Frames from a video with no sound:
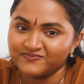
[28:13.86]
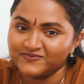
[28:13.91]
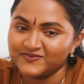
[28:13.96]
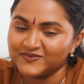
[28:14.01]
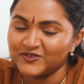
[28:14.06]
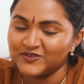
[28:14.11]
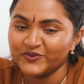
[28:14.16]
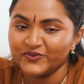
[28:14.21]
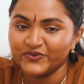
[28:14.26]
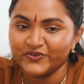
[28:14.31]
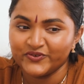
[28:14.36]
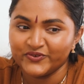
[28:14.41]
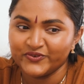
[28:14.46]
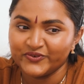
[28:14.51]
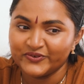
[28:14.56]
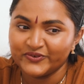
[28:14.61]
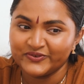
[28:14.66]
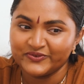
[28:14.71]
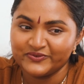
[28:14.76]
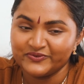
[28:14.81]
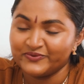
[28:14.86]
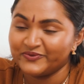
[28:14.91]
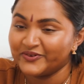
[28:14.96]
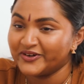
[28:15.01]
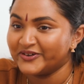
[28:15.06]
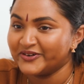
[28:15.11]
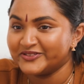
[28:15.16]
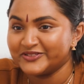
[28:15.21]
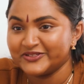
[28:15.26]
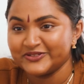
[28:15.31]
Two
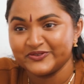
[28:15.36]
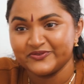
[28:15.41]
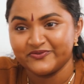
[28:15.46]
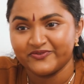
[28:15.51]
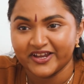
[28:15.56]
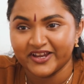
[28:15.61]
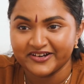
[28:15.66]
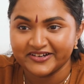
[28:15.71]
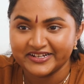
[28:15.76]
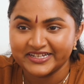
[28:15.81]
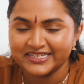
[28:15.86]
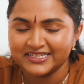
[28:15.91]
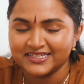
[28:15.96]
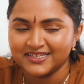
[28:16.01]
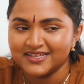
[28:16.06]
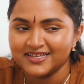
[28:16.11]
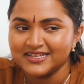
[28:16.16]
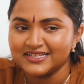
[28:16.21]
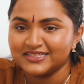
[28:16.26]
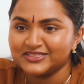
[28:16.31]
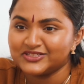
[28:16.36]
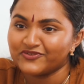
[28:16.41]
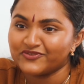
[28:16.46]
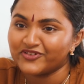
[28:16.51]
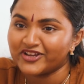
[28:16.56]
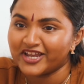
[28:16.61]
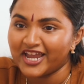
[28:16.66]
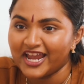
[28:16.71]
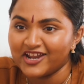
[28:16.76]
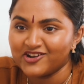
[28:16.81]
very
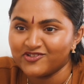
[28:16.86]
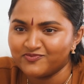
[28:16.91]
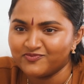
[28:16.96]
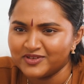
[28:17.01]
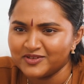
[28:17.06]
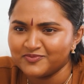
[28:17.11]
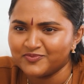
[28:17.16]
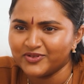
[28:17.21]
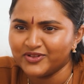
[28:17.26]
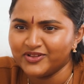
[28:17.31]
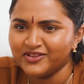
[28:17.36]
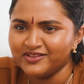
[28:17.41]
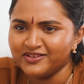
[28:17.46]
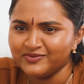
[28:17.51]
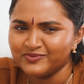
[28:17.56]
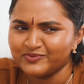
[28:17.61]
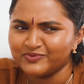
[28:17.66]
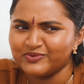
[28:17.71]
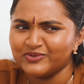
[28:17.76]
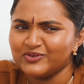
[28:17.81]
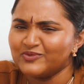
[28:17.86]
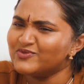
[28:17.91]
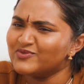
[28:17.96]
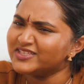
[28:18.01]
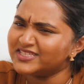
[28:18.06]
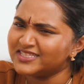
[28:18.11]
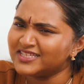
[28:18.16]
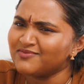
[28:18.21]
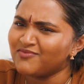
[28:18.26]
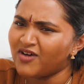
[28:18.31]
different kind of people
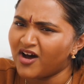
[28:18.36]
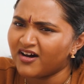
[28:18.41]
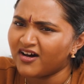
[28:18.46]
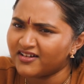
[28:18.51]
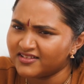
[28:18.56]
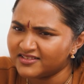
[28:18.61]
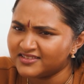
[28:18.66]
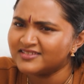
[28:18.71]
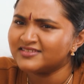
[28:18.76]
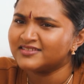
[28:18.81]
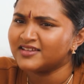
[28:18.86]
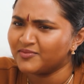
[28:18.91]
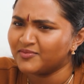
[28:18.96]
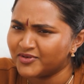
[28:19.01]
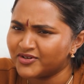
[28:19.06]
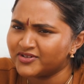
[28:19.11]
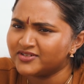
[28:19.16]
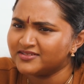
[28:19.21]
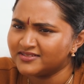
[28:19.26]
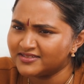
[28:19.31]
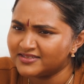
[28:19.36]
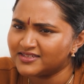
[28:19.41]
with some odd, stubborn